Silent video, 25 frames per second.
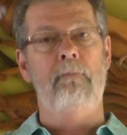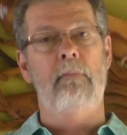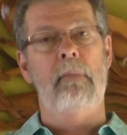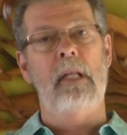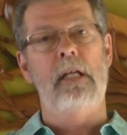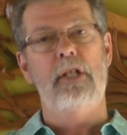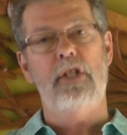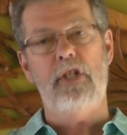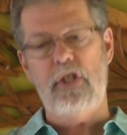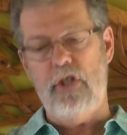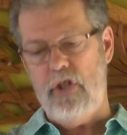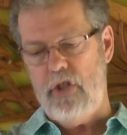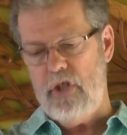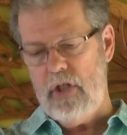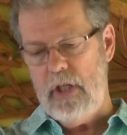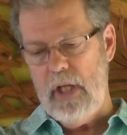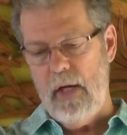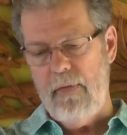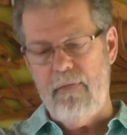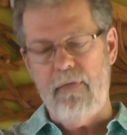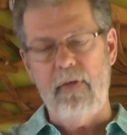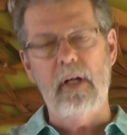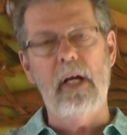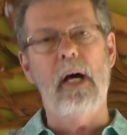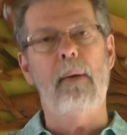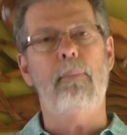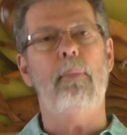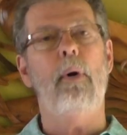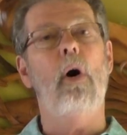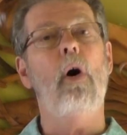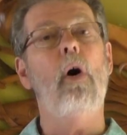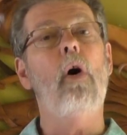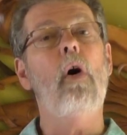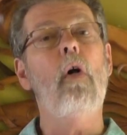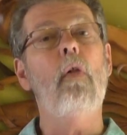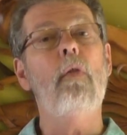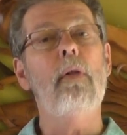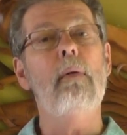stiffen up
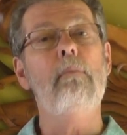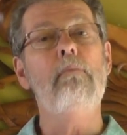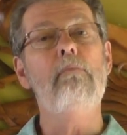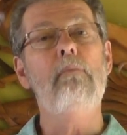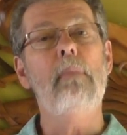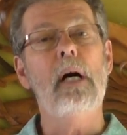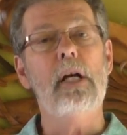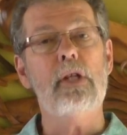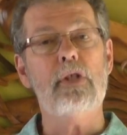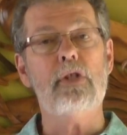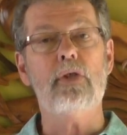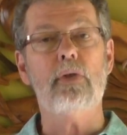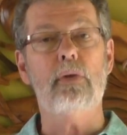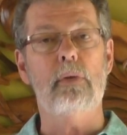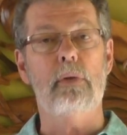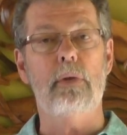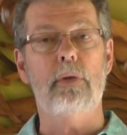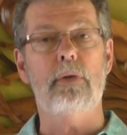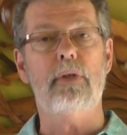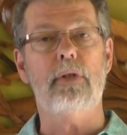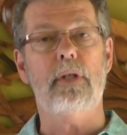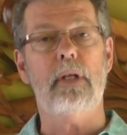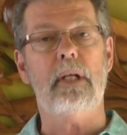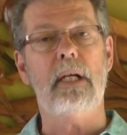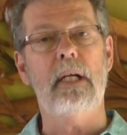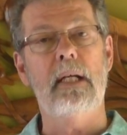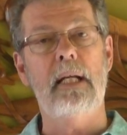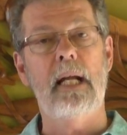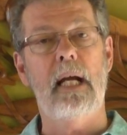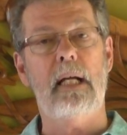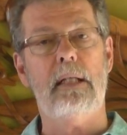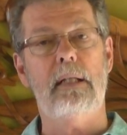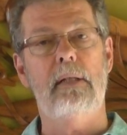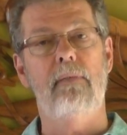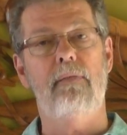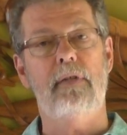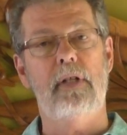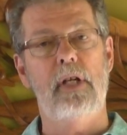all the muscles, the
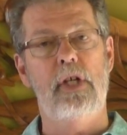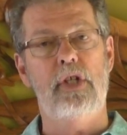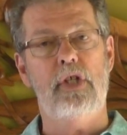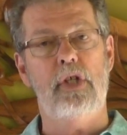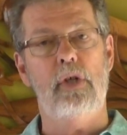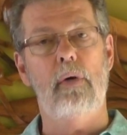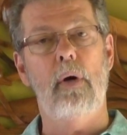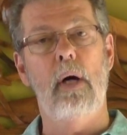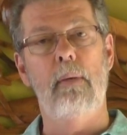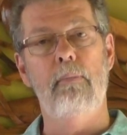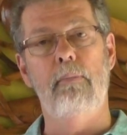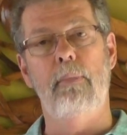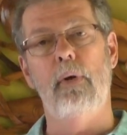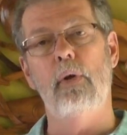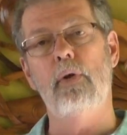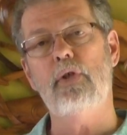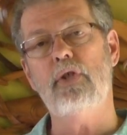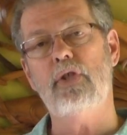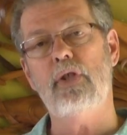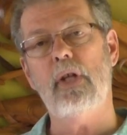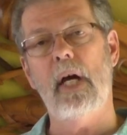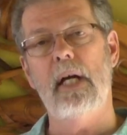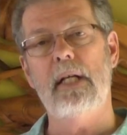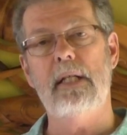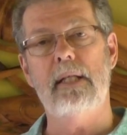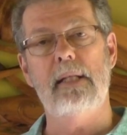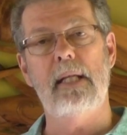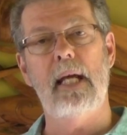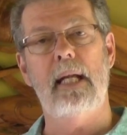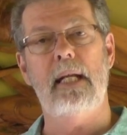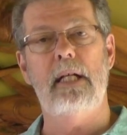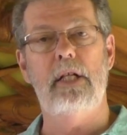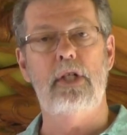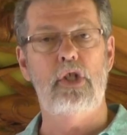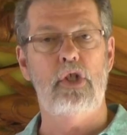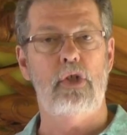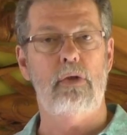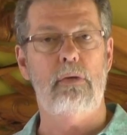connective tissue on both sides of that
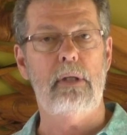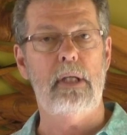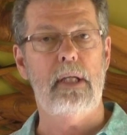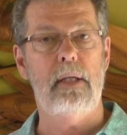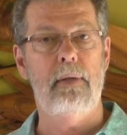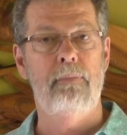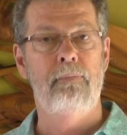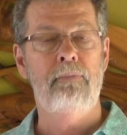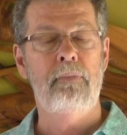injury,